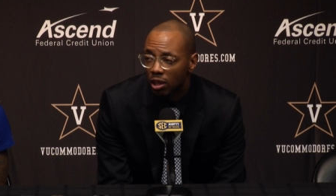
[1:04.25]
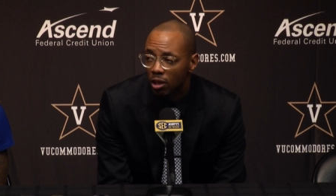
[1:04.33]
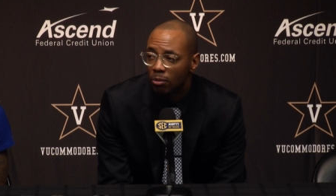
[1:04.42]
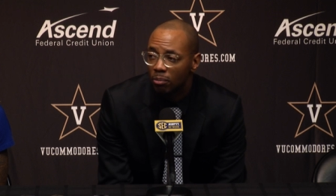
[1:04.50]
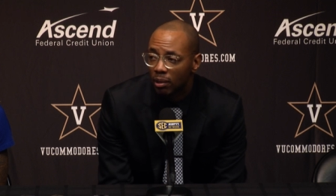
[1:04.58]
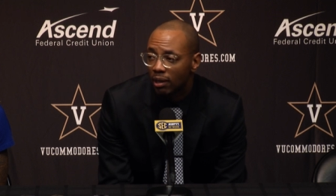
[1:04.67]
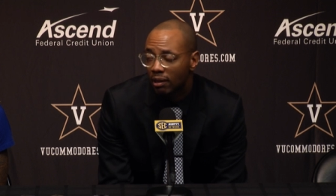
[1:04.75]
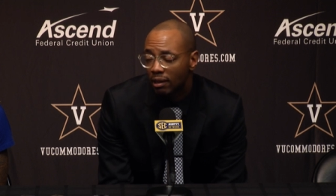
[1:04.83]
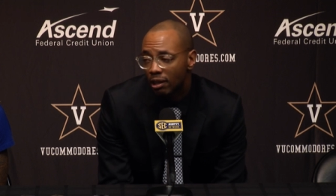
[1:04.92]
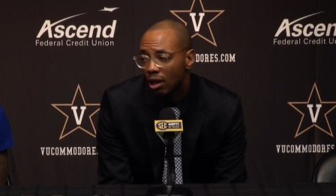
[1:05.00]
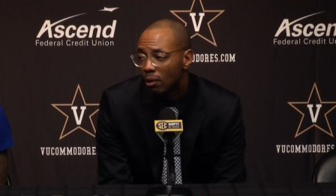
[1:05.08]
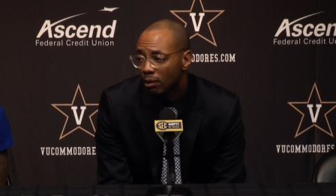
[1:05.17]
I
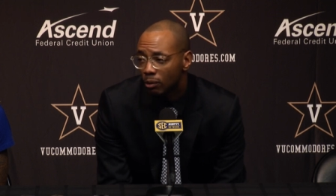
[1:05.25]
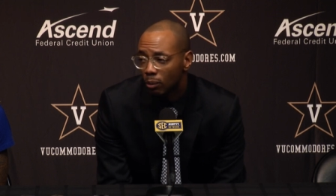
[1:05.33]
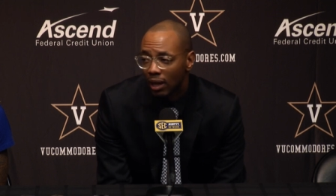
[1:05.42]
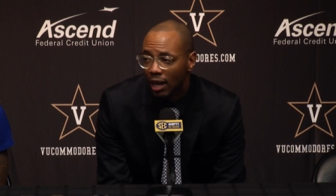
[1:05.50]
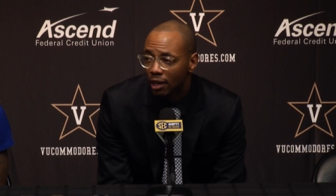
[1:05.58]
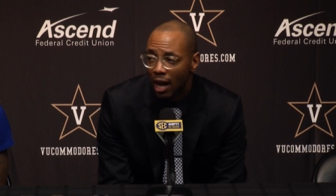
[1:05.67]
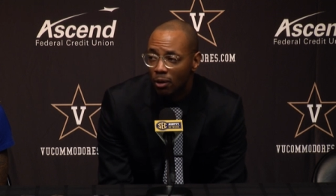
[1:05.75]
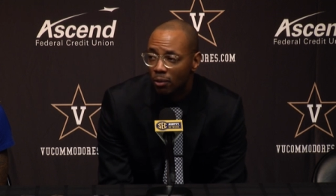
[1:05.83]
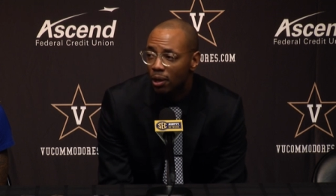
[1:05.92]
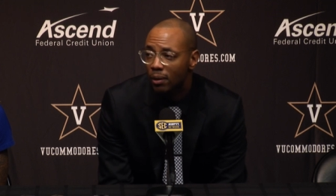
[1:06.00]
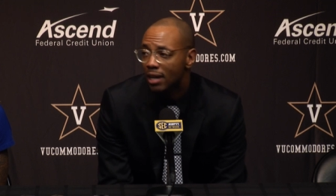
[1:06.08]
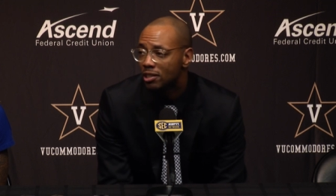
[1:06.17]
don't
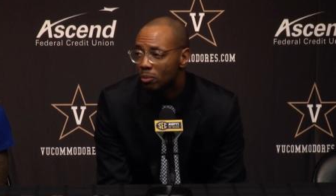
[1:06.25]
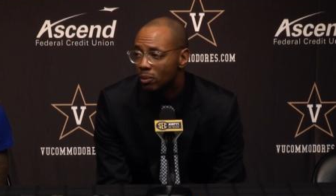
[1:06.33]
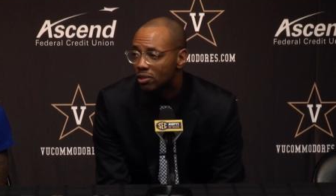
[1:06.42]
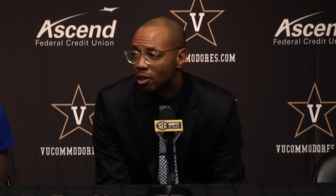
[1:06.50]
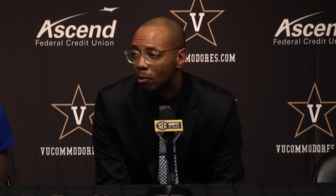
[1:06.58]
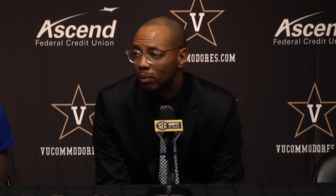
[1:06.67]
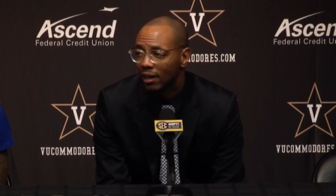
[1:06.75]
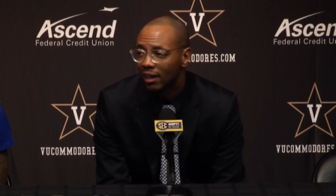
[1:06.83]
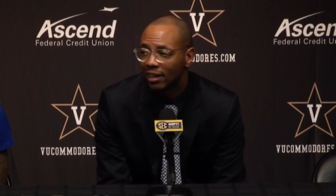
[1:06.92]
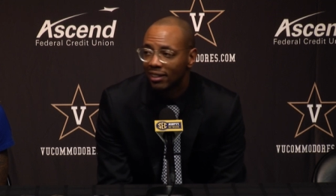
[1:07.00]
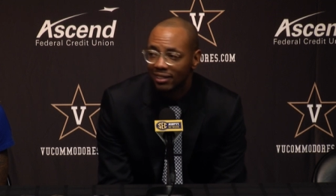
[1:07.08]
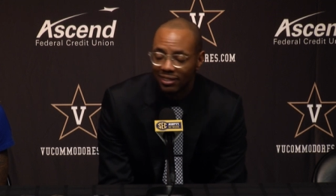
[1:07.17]
know that until we start playing.